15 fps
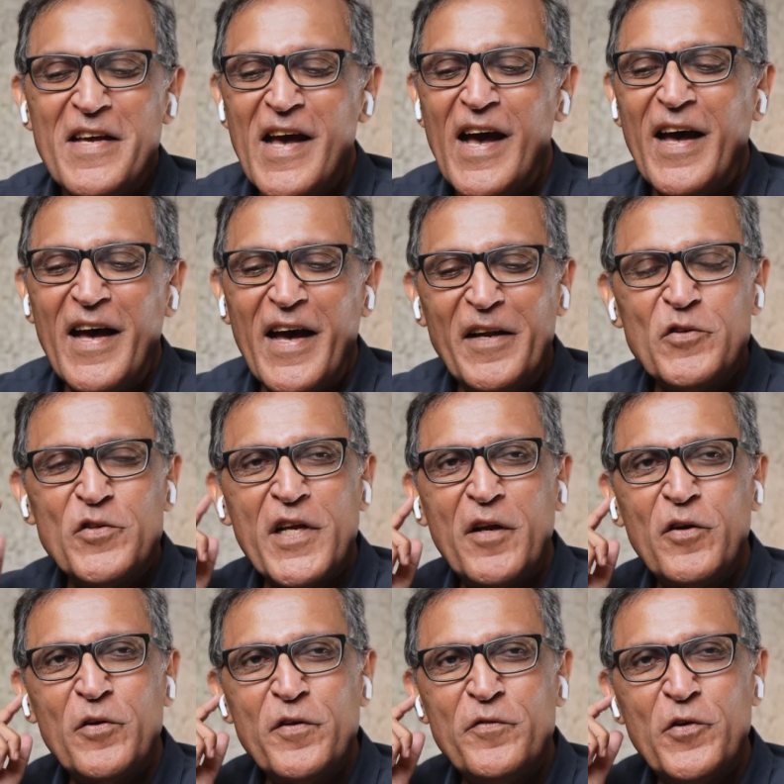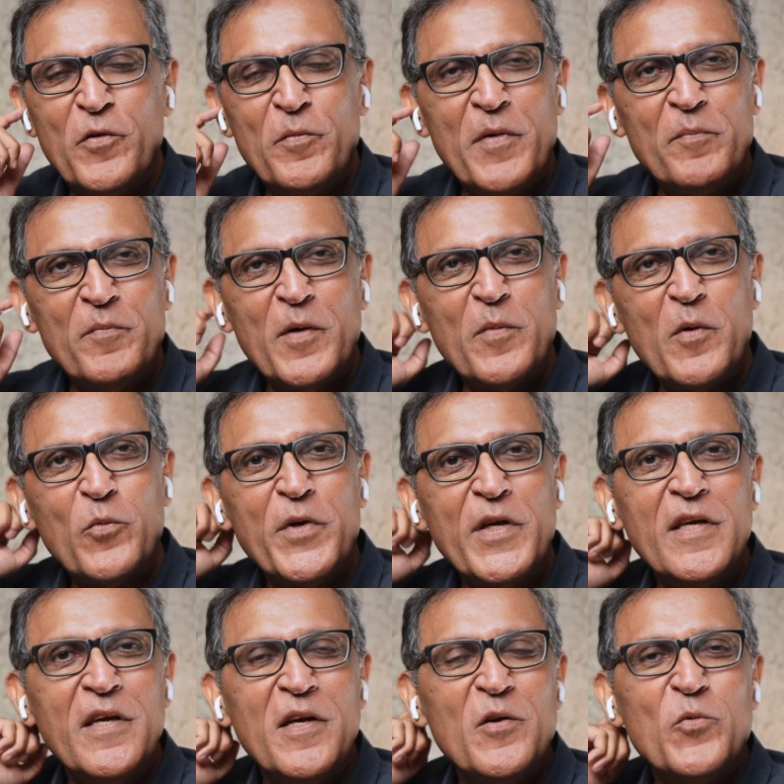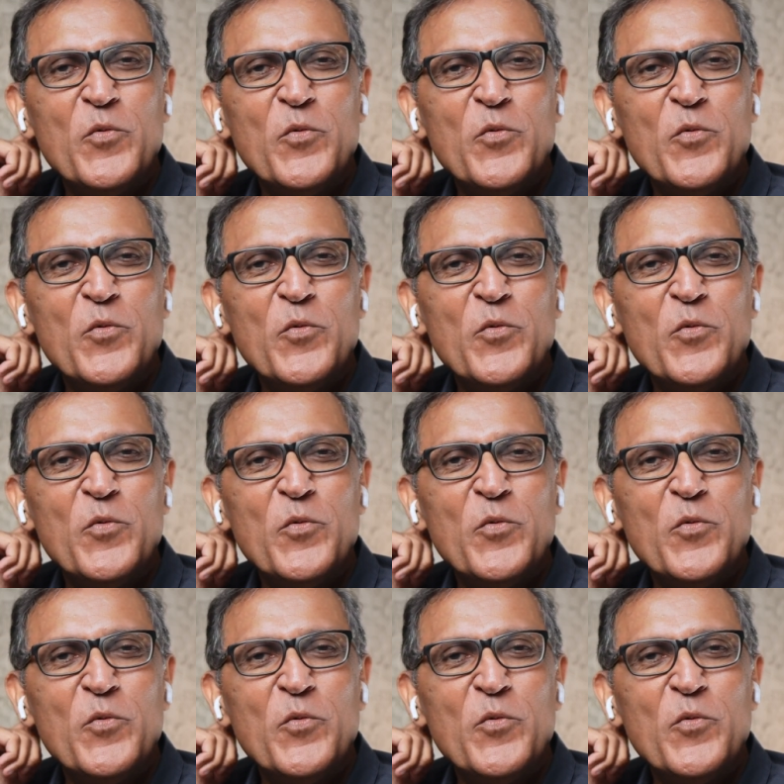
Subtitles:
Anuj, I don't know if you remember, but we